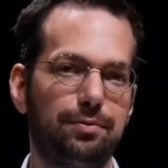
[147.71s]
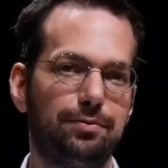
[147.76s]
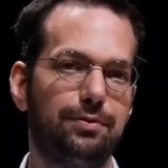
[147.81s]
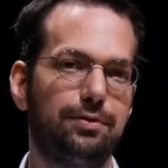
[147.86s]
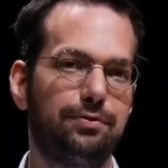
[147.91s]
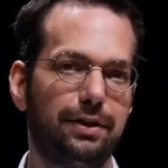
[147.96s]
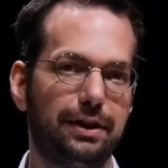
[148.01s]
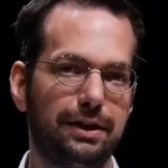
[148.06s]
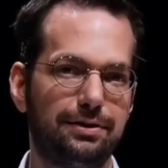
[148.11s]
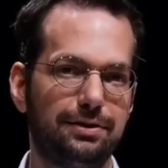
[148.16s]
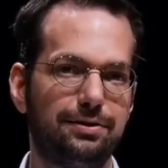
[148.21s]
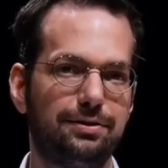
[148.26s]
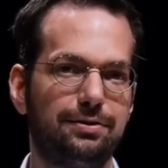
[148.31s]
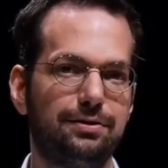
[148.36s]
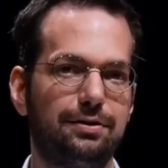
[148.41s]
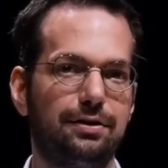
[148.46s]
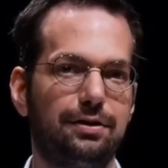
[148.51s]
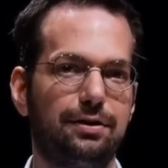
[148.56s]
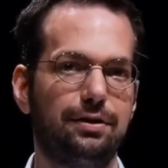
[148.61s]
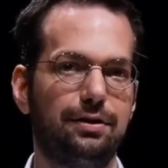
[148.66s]
of
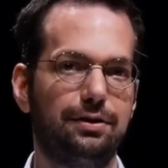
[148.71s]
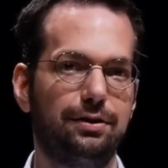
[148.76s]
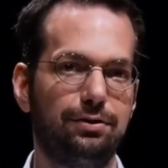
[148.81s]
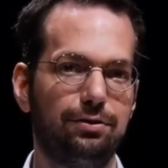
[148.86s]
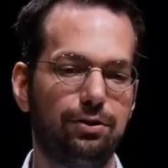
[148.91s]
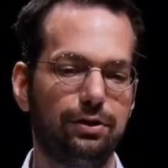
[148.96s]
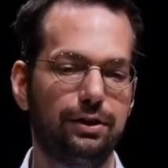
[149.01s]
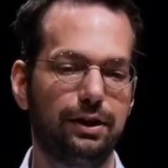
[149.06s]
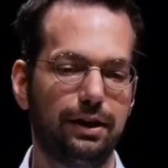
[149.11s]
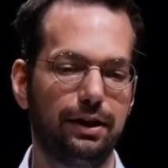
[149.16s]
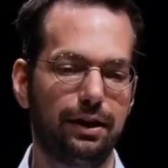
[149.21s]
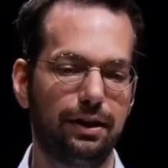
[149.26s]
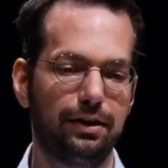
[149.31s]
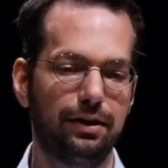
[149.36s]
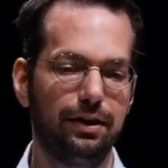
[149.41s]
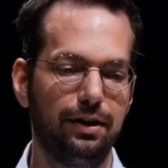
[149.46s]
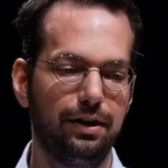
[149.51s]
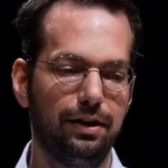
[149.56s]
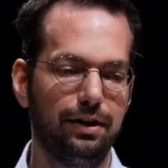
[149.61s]
device uh, you're looking at.